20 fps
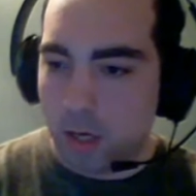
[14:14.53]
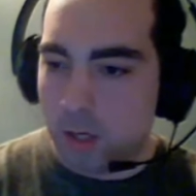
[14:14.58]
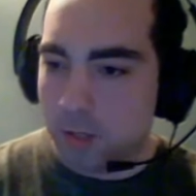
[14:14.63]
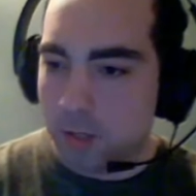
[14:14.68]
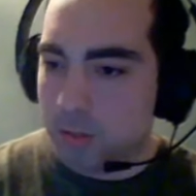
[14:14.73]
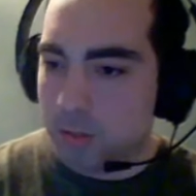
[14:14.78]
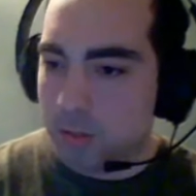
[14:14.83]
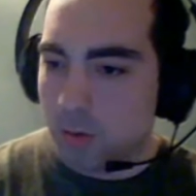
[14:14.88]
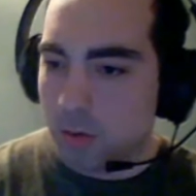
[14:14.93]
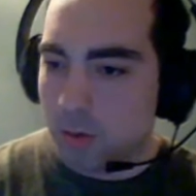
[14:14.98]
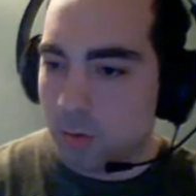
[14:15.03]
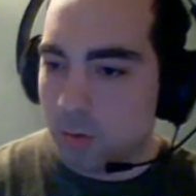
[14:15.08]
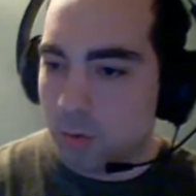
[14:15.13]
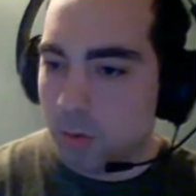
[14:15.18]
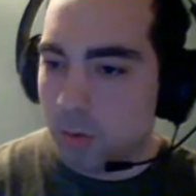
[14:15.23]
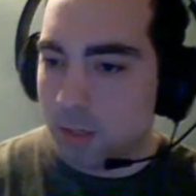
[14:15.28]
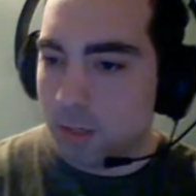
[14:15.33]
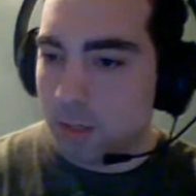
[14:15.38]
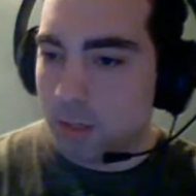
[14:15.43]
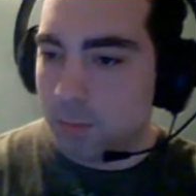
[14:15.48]
You are
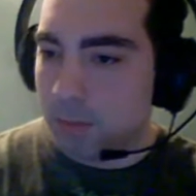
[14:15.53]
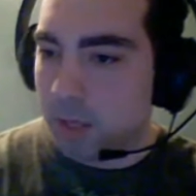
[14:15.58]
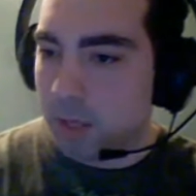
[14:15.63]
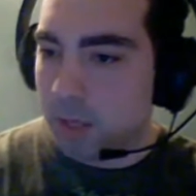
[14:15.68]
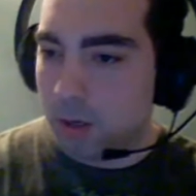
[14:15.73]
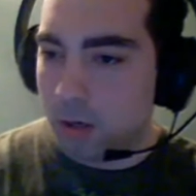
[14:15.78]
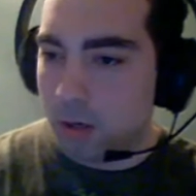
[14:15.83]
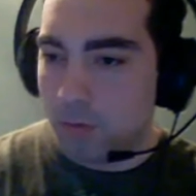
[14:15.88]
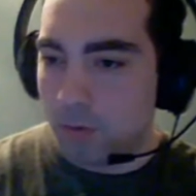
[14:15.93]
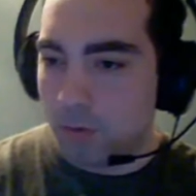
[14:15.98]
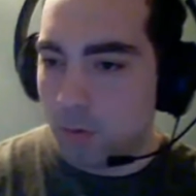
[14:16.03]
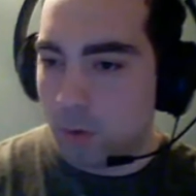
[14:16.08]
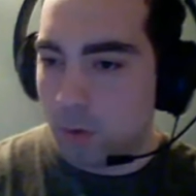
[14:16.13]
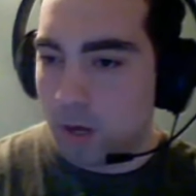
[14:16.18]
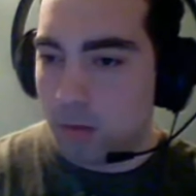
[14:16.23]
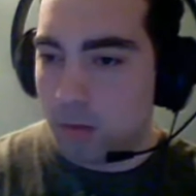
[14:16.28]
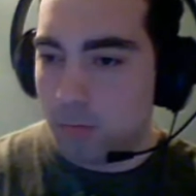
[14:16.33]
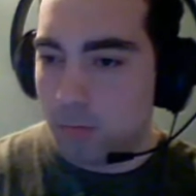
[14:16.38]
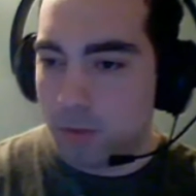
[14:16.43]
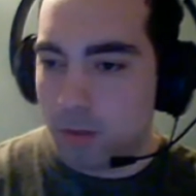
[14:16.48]
quickly being overwhelmed
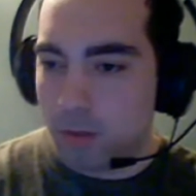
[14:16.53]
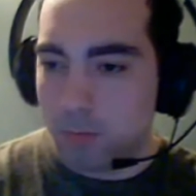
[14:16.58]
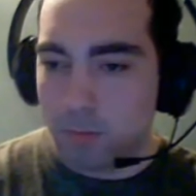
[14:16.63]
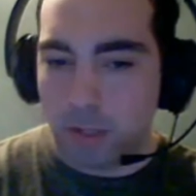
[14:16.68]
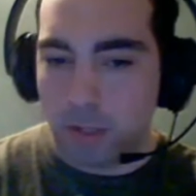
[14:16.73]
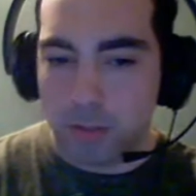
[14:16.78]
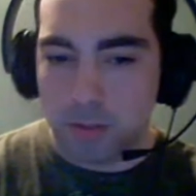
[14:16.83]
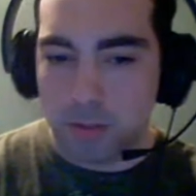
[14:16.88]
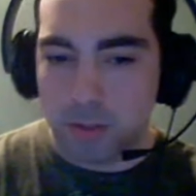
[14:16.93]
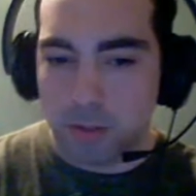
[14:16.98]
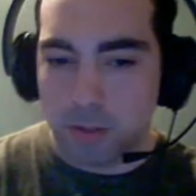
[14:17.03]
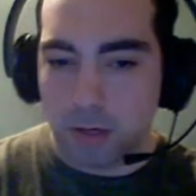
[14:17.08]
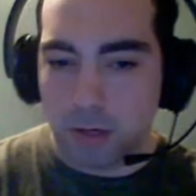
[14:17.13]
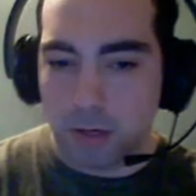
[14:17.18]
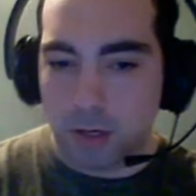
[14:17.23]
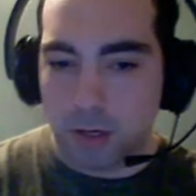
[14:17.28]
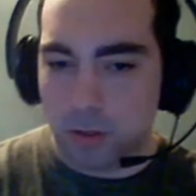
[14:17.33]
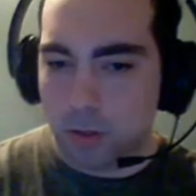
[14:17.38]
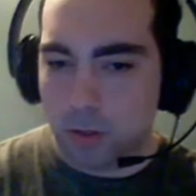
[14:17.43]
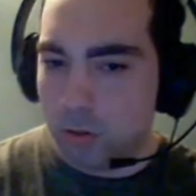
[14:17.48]
in the place you're in, and you
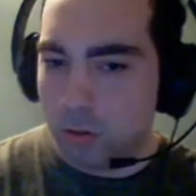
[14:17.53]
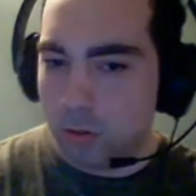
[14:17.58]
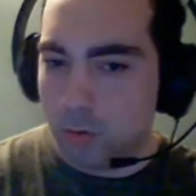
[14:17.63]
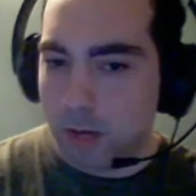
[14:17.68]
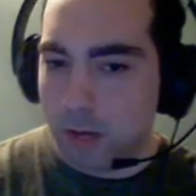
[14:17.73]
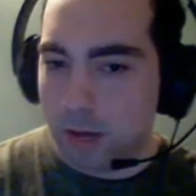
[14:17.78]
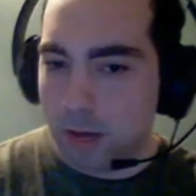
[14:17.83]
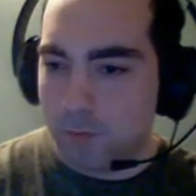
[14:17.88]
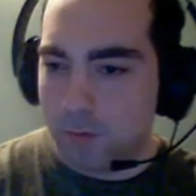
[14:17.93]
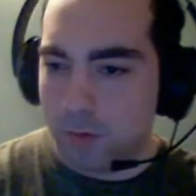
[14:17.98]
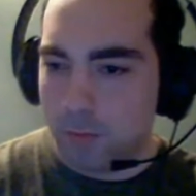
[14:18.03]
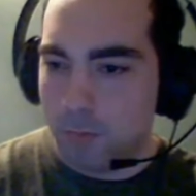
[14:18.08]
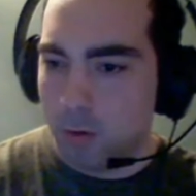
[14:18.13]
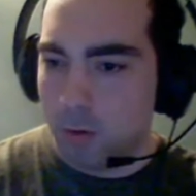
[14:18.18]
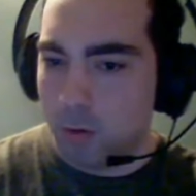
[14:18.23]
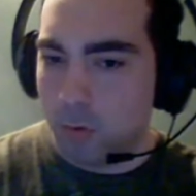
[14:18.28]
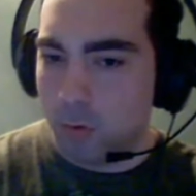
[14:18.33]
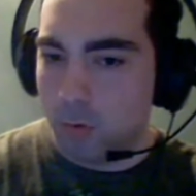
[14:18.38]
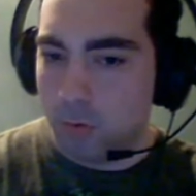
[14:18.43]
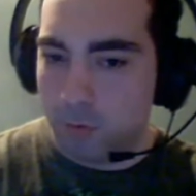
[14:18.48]
do have to
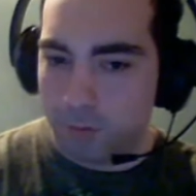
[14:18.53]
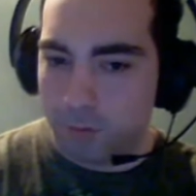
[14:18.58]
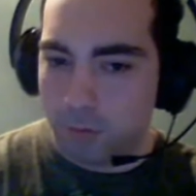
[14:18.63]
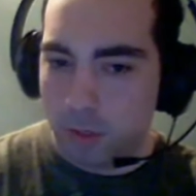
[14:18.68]
move